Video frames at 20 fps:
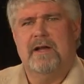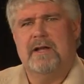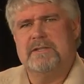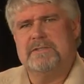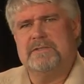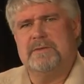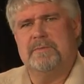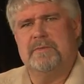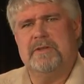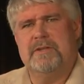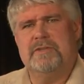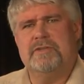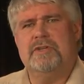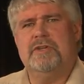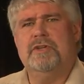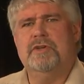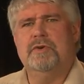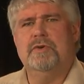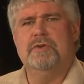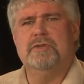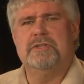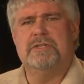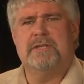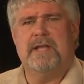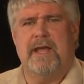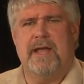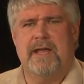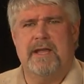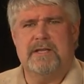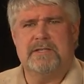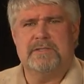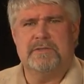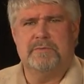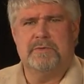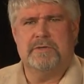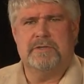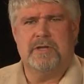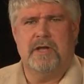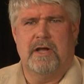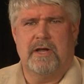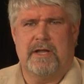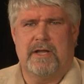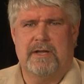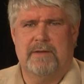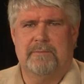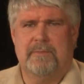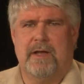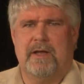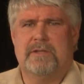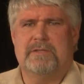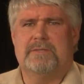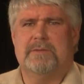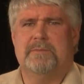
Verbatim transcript: on some of these huge tanks that we're talking about,